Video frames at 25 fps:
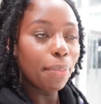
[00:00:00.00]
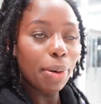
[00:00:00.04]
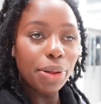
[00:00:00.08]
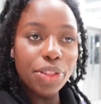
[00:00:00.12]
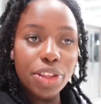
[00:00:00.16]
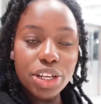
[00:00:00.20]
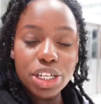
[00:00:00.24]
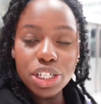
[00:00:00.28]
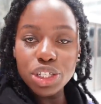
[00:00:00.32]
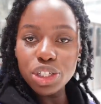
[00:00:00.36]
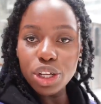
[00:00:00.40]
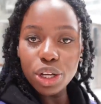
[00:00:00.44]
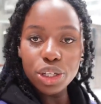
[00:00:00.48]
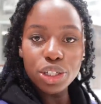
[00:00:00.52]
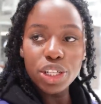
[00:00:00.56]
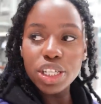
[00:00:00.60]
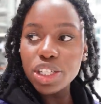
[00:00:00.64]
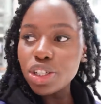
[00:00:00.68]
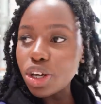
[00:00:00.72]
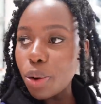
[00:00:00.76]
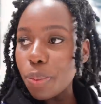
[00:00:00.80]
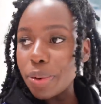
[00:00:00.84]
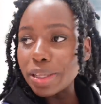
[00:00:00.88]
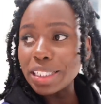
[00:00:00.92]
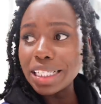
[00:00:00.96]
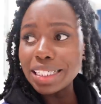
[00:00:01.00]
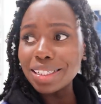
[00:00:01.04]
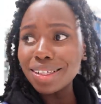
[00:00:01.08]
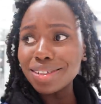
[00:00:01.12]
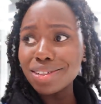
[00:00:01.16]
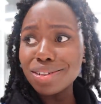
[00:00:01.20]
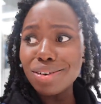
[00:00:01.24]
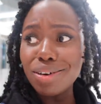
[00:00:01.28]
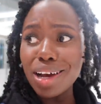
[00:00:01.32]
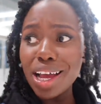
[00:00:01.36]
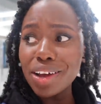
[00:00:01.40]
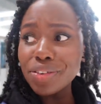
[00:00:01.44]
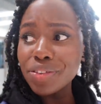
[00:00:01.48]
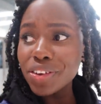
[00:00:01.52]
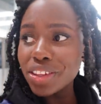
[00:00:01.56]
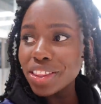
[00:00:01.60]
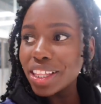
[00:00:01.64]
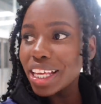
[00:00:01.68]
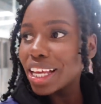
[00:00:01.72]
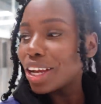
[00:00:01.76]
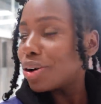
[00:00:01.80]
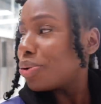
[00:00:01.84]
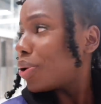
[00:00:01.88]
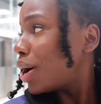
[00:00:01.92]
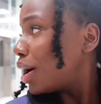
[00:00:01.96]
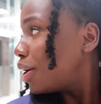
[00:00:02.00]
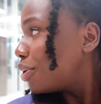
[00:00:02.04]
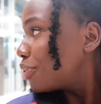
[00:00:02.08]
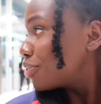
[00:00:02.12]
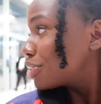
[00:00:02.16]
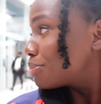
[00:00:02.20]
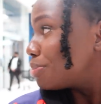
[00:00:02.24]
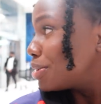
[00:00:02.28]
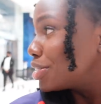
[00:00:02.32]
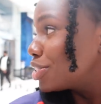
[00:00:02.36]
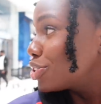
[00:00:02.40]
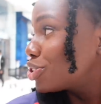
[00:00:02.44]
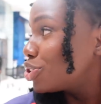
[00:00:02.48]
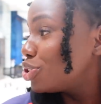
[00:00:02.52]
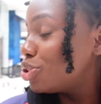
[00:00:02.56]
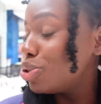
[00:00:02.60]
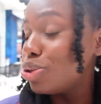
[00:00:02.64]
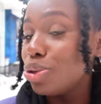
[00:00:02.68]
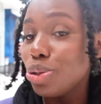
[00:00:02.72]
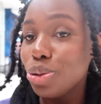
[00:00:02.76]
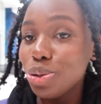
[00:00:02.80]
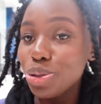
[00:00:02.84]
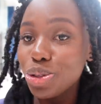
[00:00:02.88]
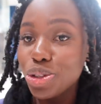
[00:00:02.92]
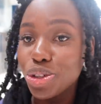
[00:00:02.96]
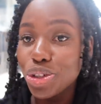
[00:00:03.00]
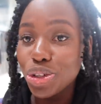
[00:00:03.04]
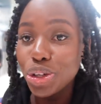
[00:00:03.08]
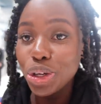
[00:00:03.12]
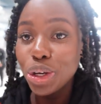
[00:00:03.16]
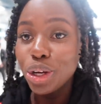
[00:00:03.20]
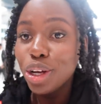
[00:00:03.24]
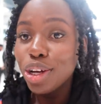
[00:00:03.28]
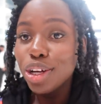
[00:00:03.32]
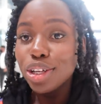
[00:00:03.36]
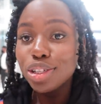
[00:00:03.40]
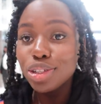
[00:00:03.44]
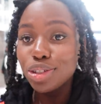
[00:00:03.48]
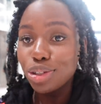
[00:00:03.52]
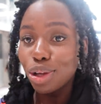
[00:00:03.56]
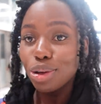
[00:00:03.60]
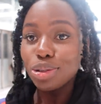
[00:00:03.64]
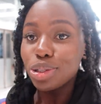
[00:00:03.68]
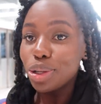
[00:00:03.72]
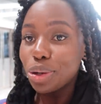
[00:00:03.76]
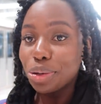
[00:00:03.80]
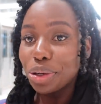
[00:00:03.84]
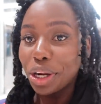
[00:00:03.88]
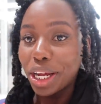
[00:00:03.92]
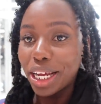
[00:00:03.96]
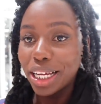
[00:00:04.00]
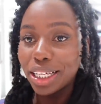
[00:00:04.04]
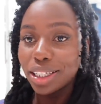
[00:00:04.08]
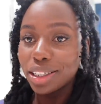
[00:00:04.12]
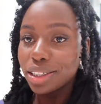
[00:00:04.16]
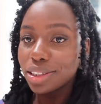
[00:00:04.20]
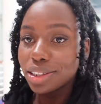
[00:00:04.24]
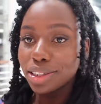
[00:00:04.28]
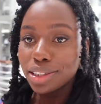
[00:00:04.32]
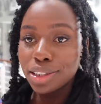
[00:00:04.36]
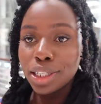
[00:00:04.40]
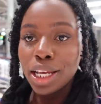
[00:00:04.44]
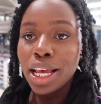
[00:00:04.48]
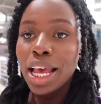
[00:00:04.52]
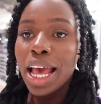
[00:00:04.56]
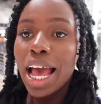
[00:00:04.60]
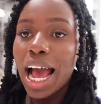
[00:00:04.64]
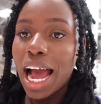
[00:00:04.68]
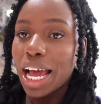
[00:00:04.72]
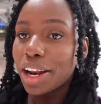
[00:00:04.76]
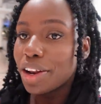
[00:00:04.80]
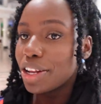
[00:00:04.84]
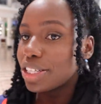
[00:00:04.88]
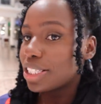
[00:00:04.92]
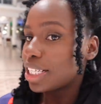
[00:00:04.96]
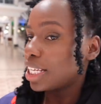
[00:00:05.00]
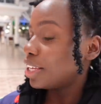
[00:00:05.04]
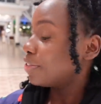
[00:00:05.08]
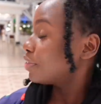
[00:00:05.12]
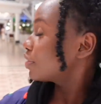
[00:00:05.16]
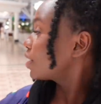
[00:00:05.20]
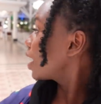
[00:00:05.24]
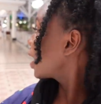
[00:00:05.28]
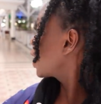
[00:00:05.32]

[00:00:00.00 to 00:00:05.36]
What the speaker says: but this shopping center's got everything. Wow, look, it's huge. So nice. And there's even